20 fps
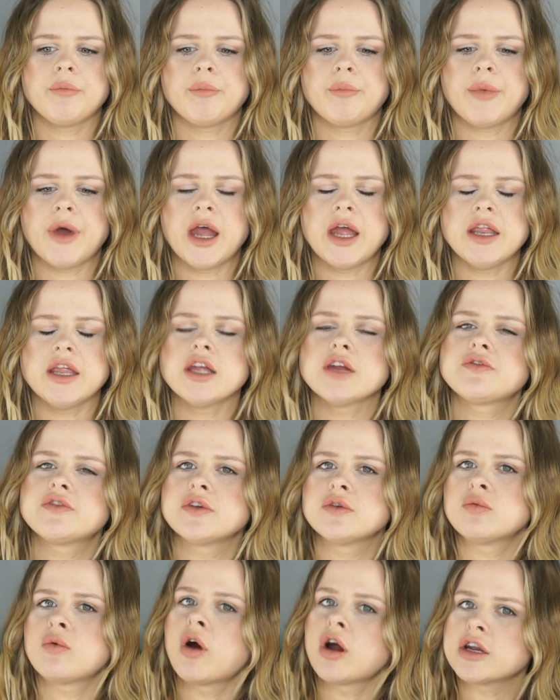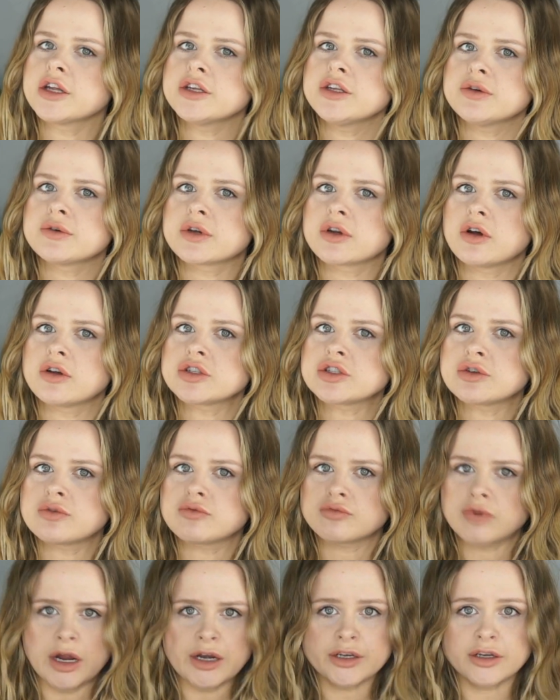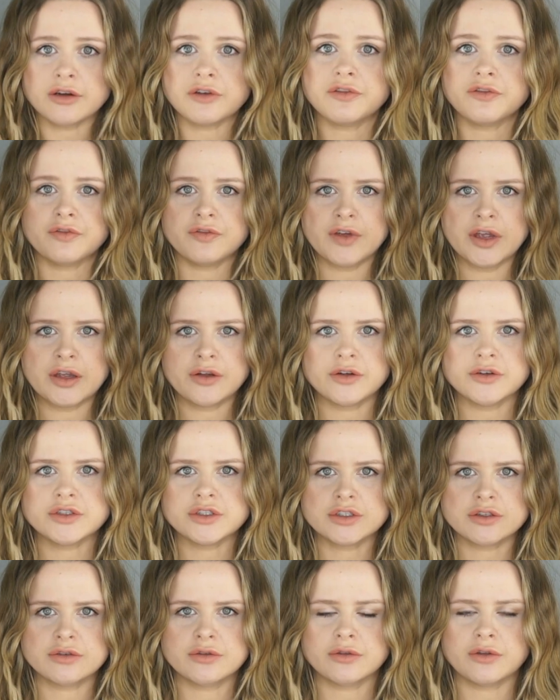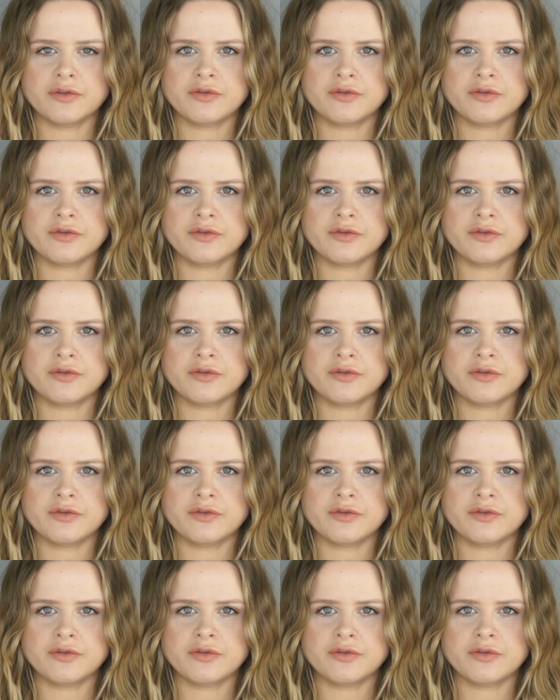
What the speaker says: But if you wanted, you could also run your fingers through the